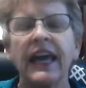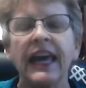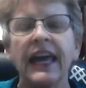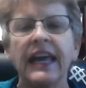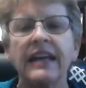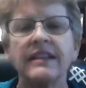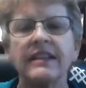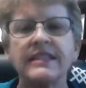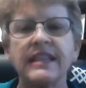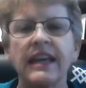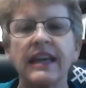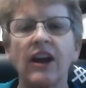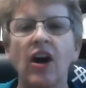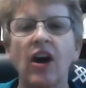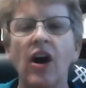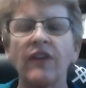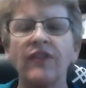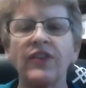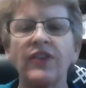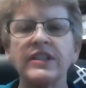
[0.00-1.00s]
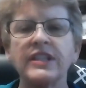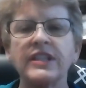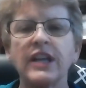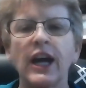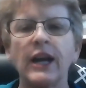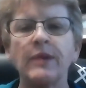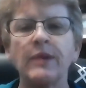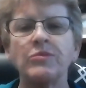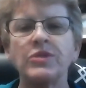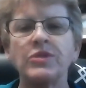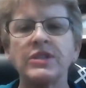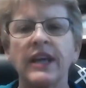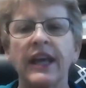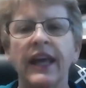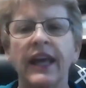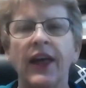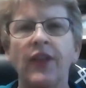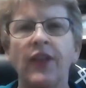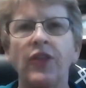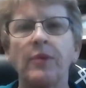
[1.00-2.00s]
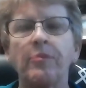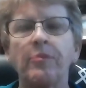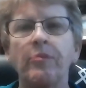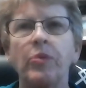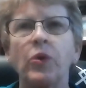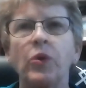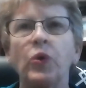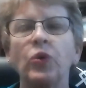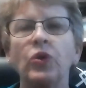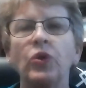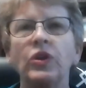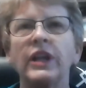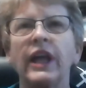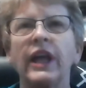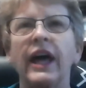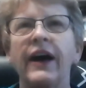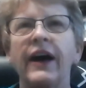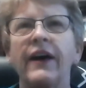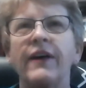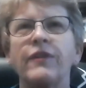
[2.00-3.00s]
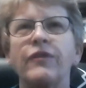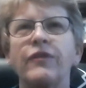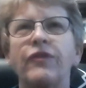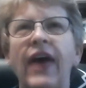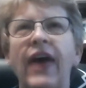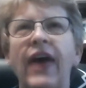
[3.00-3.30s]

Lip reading: is that oftentimes the pool of